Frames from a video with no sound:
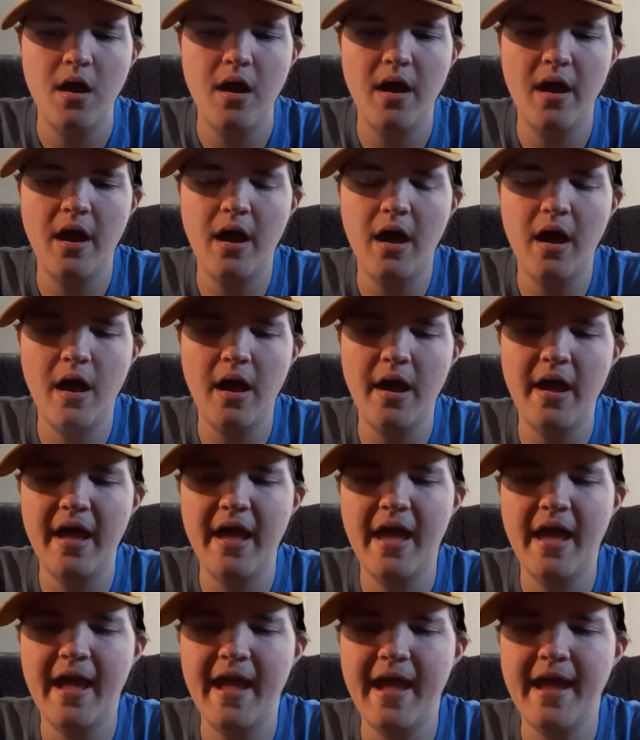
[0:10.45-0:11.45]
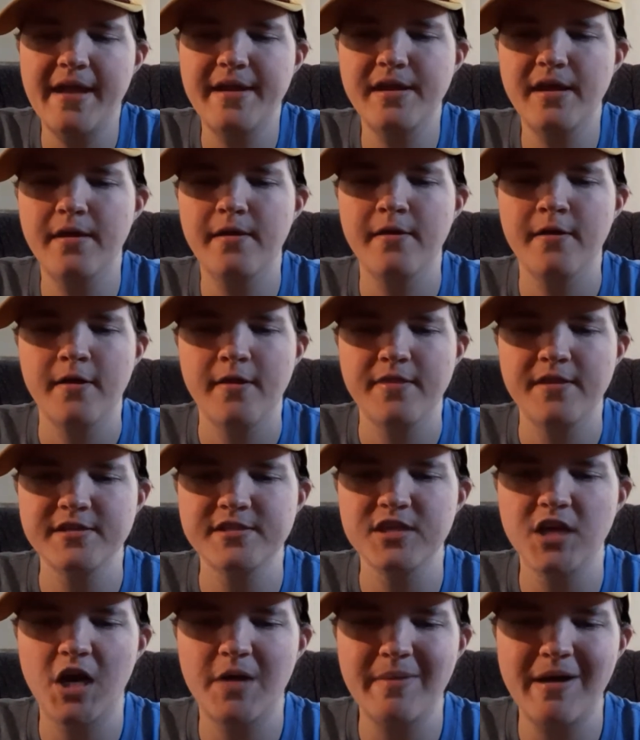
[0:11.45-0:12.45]
And this
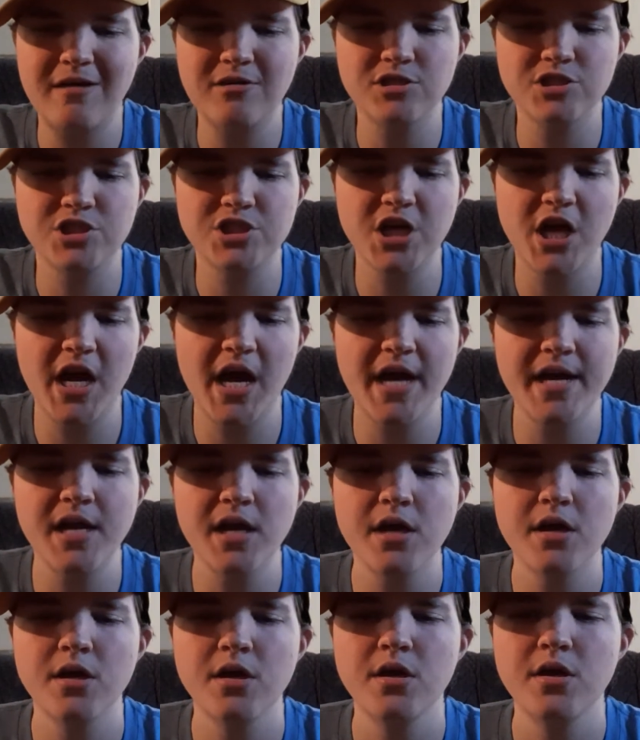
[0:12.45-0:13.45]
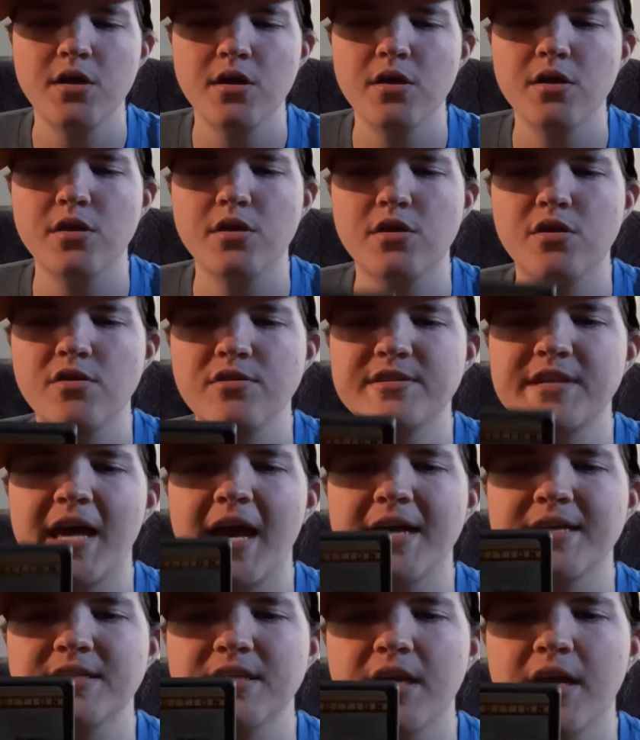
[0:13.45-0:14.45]
is all about John
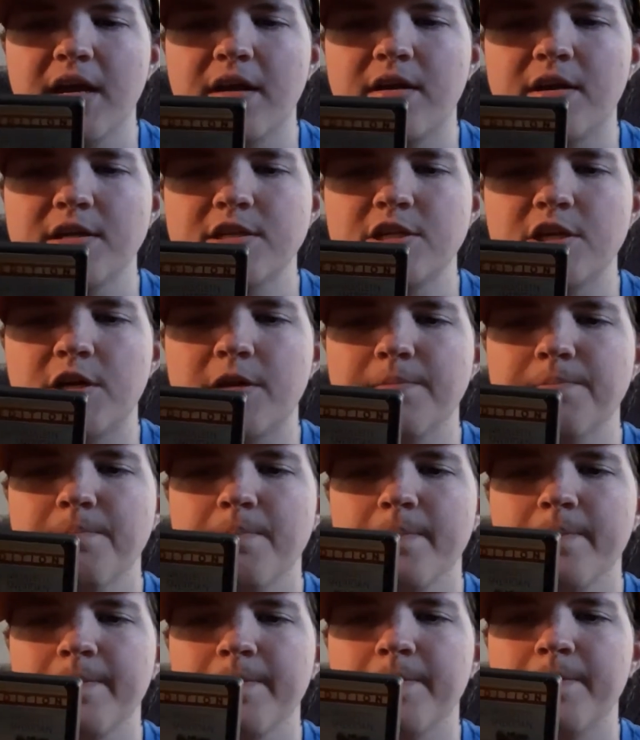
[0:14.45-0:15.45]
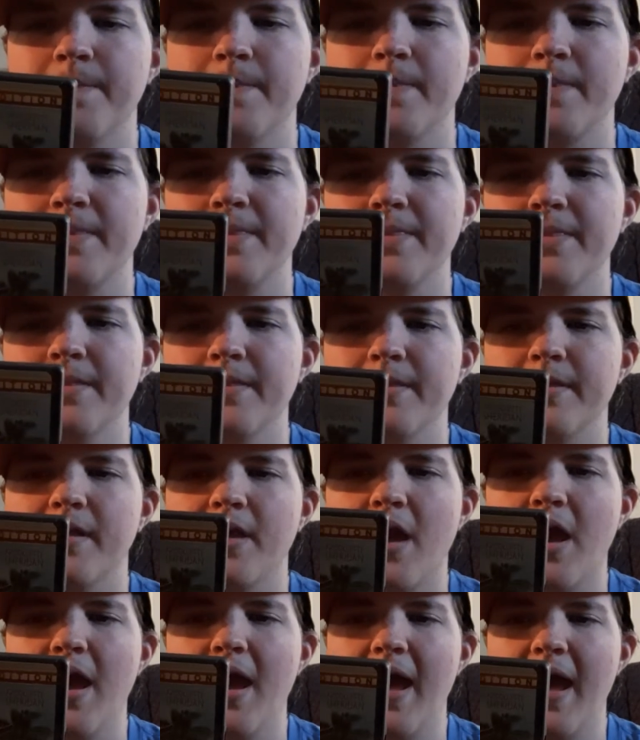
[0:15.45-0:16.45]
Cusack's character
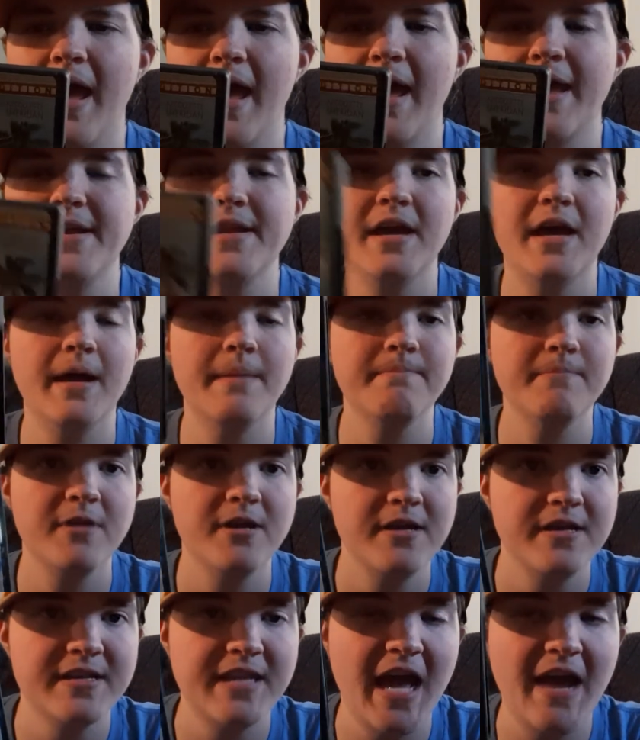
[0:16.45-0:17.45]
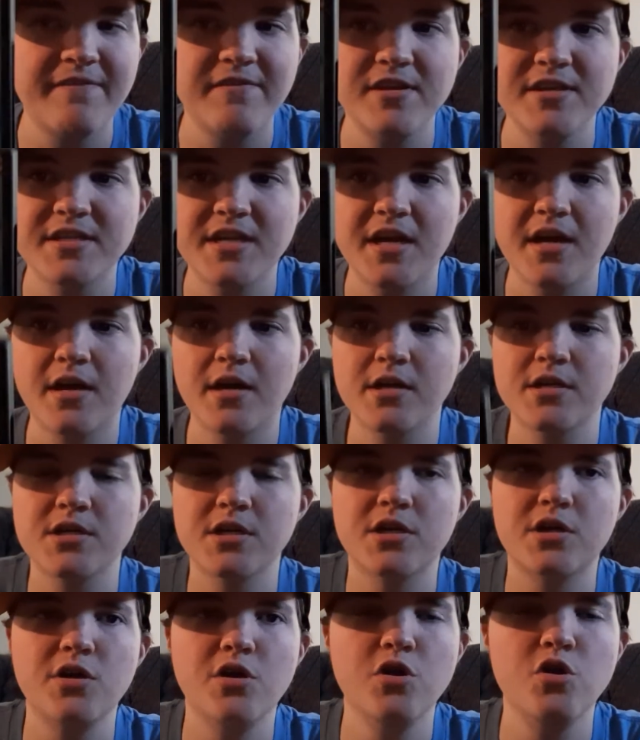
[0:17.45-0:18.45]
and Daphne's
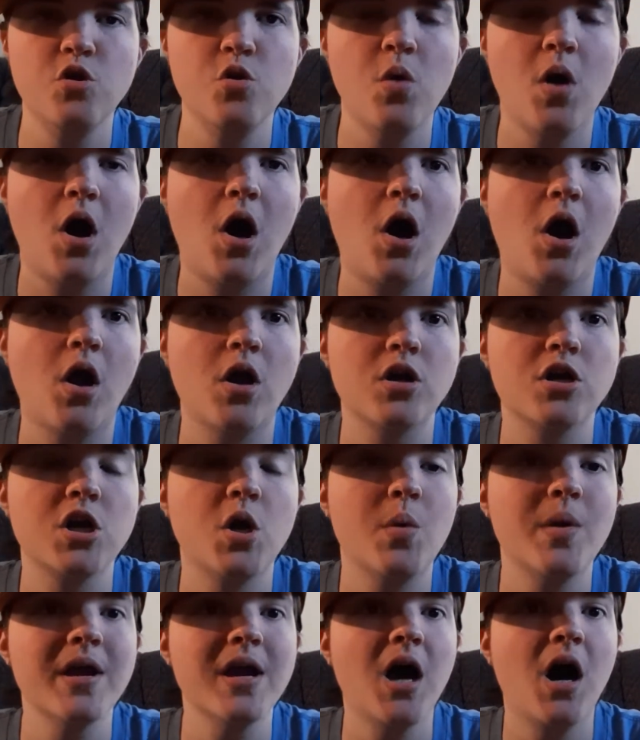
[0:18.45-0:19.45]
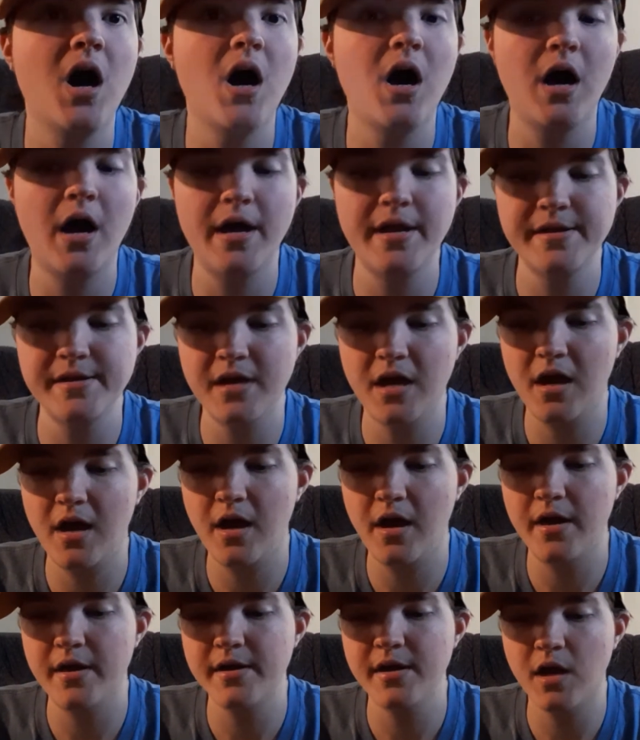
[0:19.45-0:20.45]
character, who are going
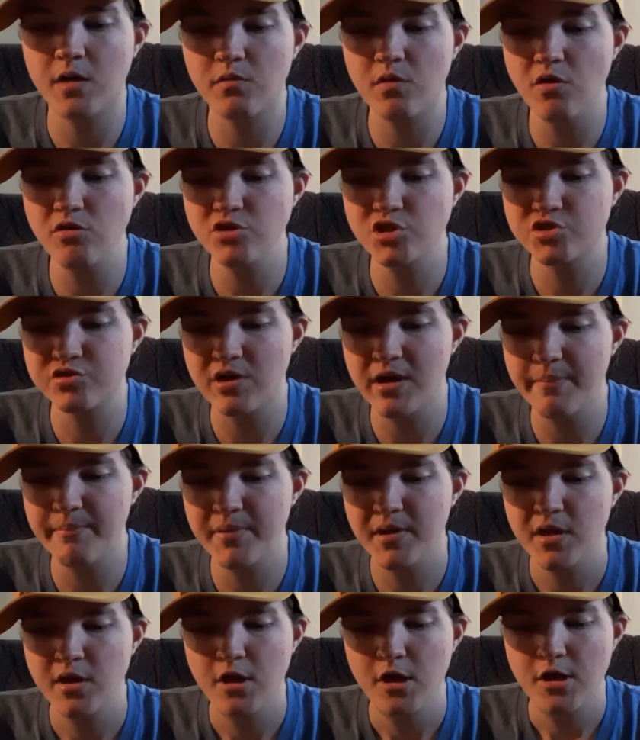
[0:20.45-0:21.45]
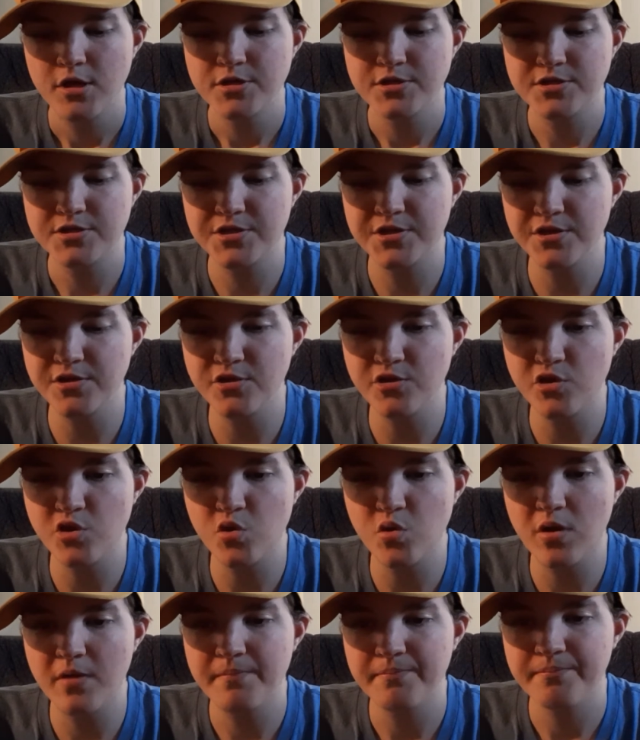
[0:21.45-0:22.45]
on a road trip
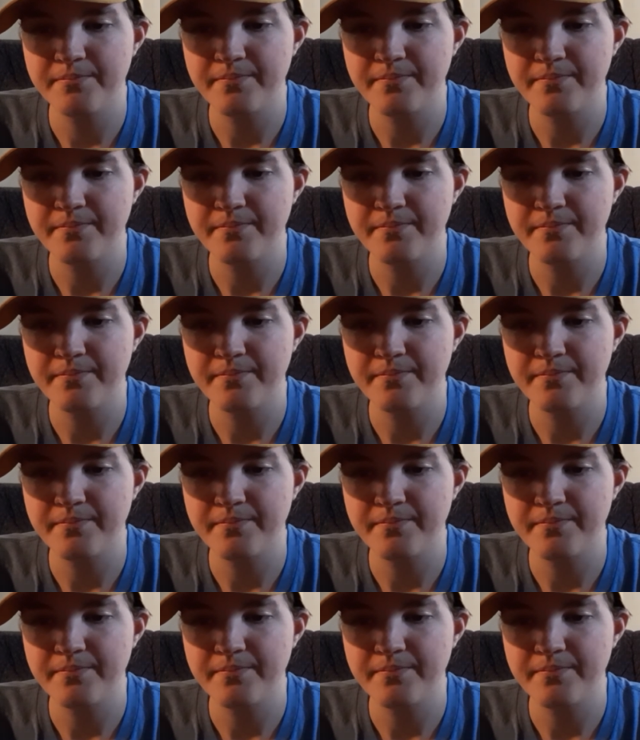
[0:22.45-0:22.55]
to